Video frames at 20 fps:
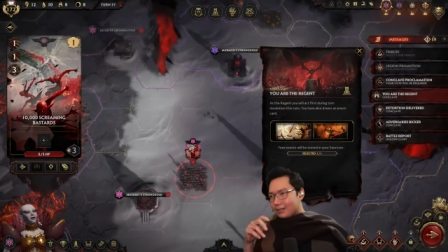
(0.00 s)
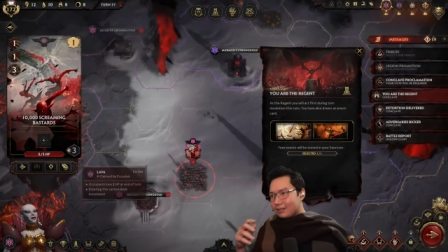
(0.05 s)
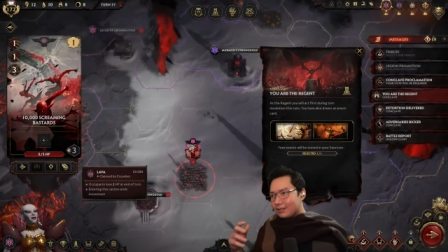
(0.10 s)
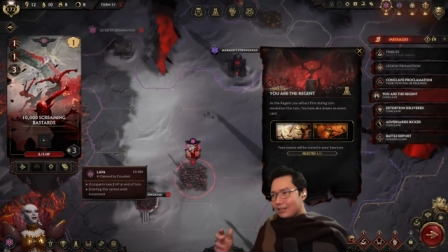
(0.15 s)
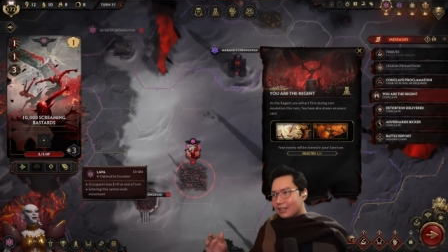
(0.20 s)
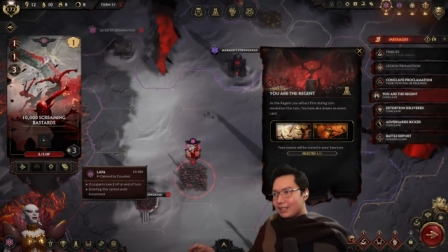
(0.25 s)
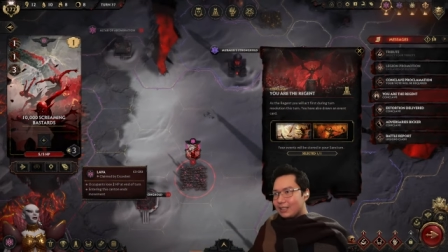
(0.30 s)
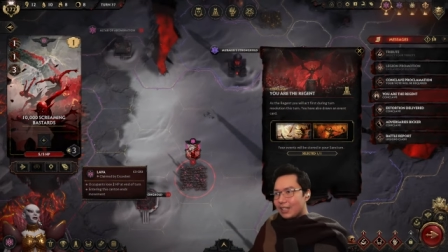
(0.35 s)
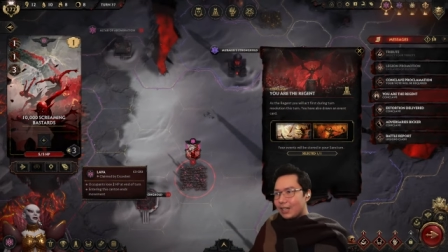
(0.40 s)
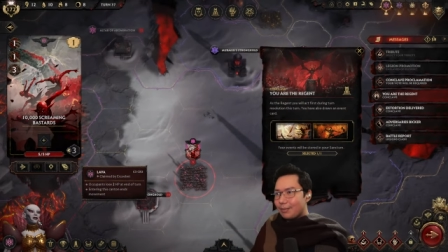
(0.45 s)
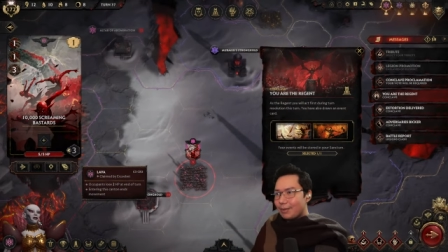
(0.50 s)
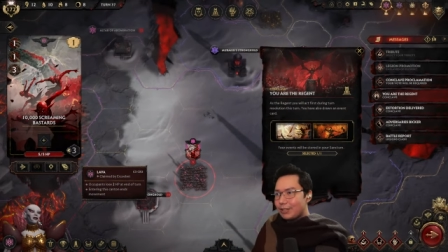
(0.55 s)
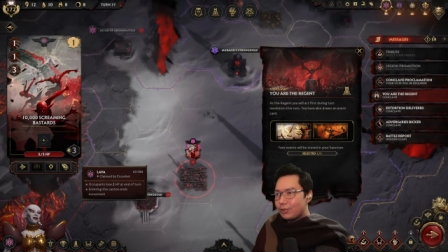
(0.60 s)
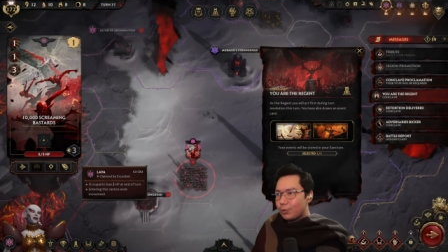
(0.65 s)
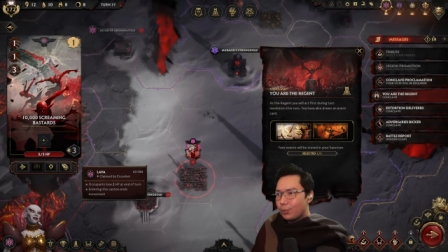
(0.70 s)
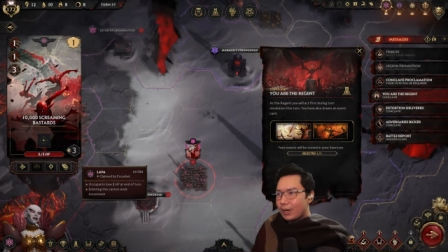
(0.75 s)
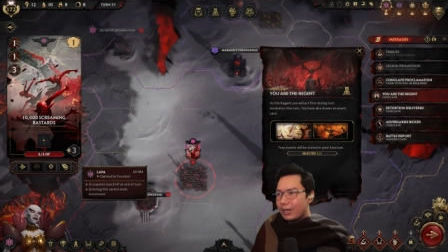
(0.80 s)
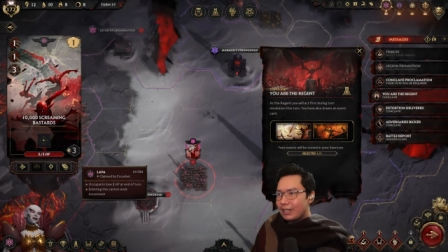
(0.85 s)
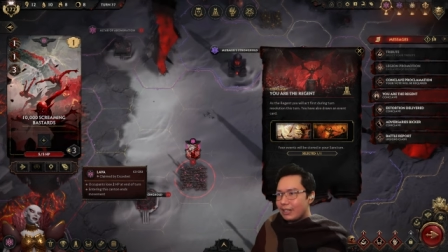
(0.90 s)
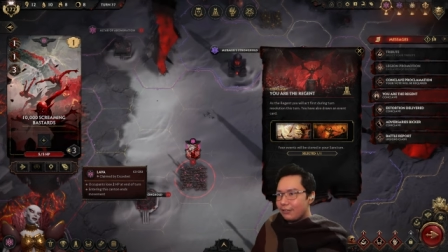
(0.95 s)
determines
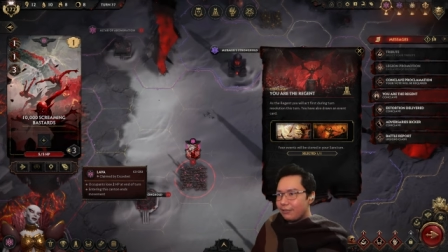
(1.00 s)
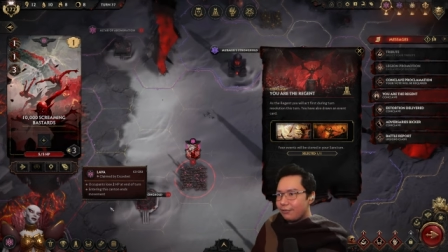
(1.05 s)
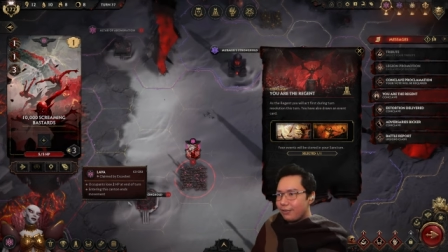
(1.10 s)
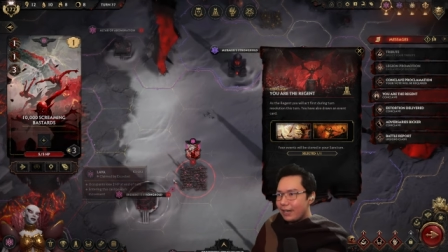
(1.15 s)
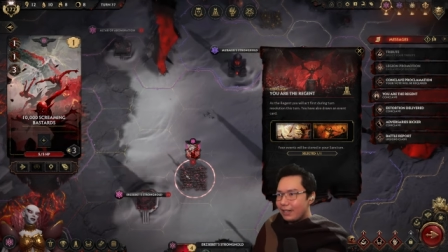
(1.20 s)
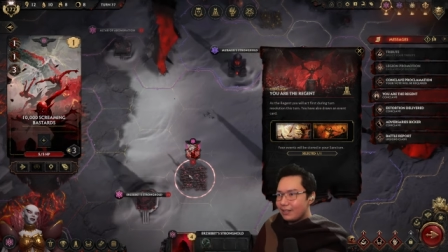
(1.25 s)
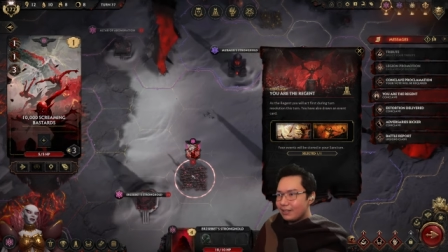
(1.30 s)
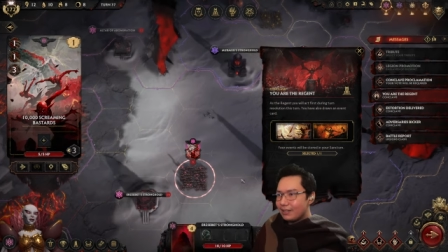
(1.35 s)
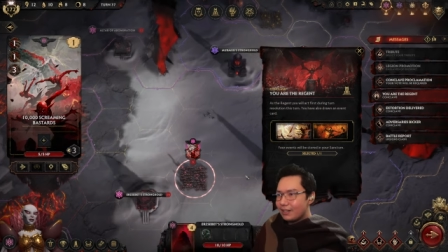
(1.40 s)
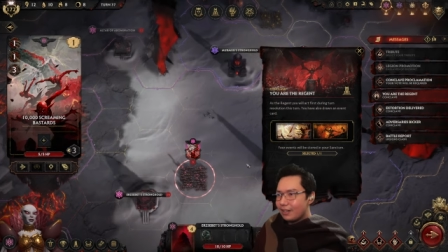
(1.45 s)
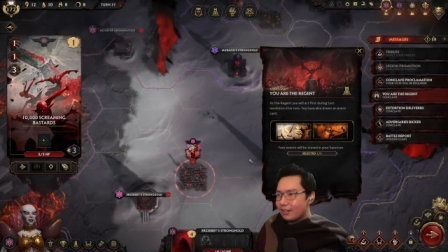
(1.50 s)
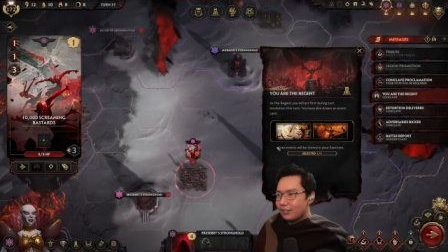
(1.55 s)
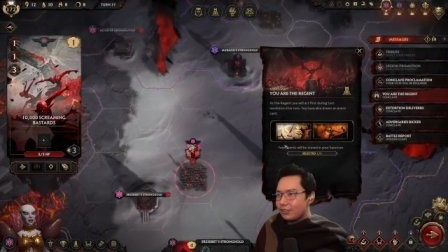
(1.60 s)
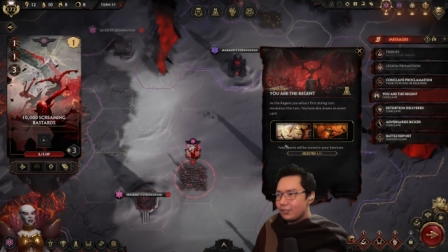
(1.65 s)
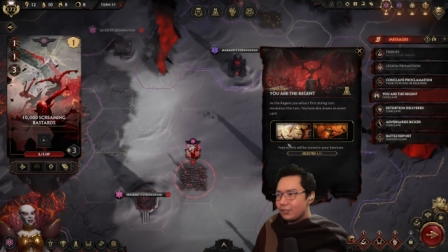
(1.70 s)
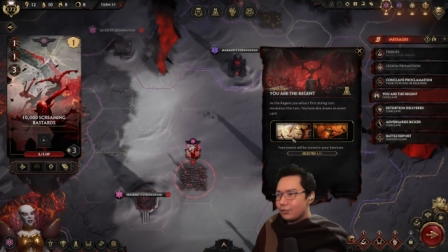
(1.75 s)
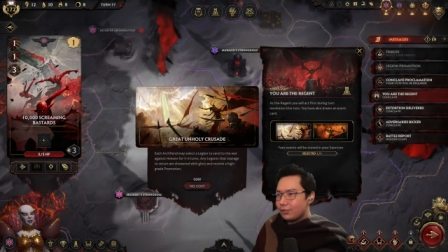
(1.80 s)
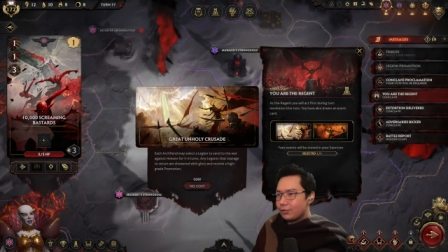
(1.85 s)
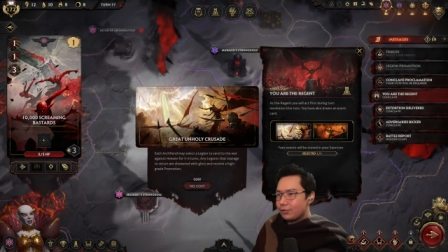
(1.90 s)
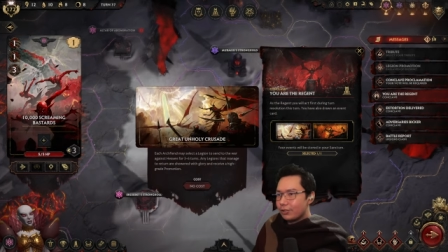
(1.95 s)
what event cards
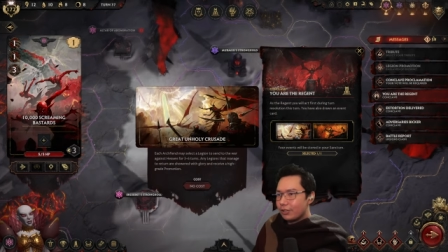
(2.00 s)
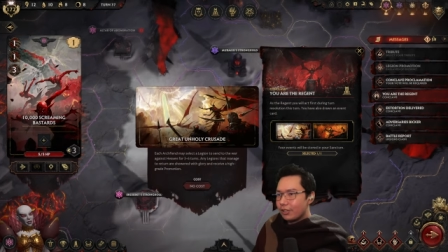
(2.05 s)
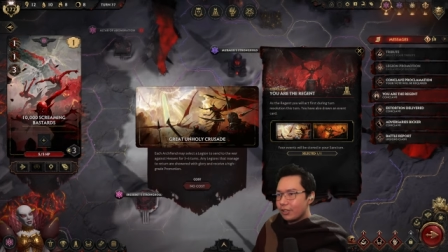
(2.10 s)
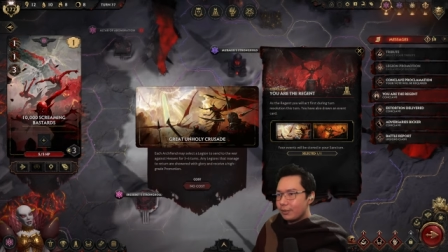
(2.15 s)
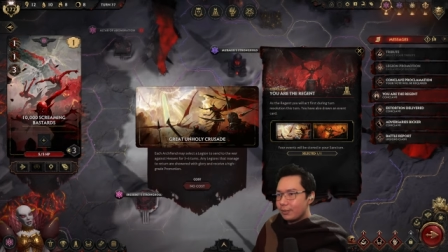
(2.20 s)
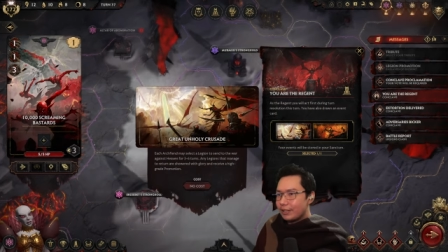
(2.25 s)
you draw,